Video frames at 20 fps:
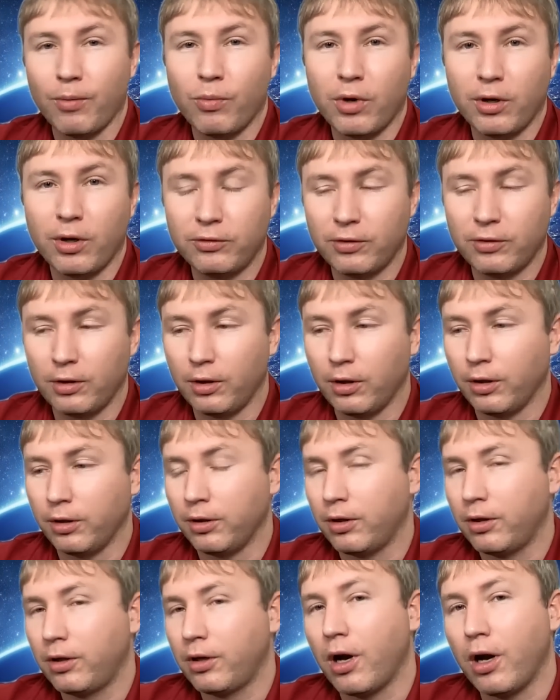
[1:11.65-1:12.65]
what's it
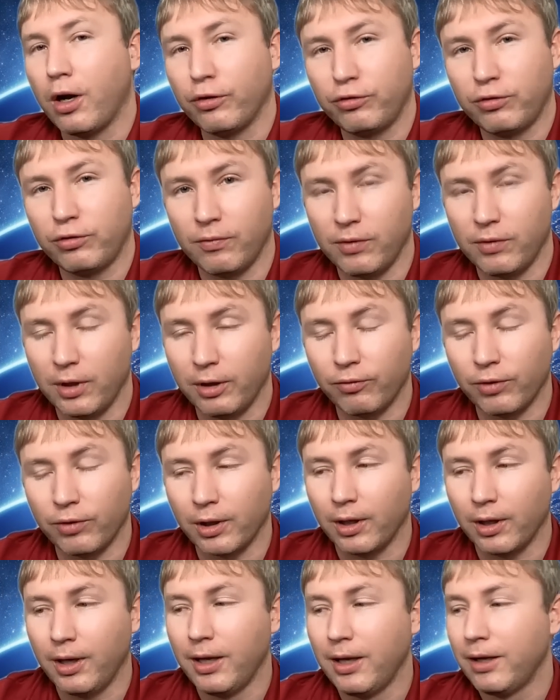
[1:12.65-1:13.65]
like, cost of
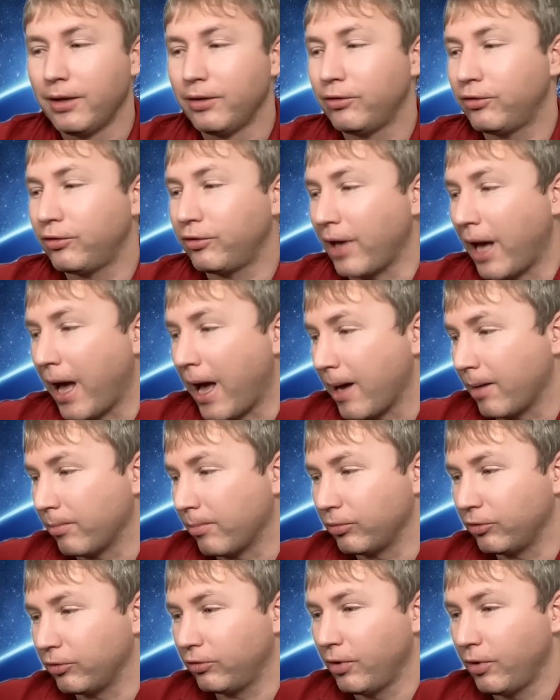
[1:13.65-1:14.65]
living,
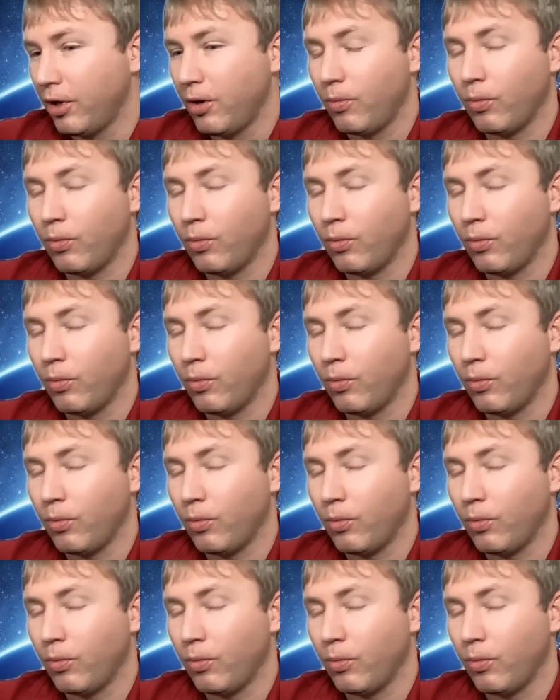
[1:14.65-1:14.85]
scams.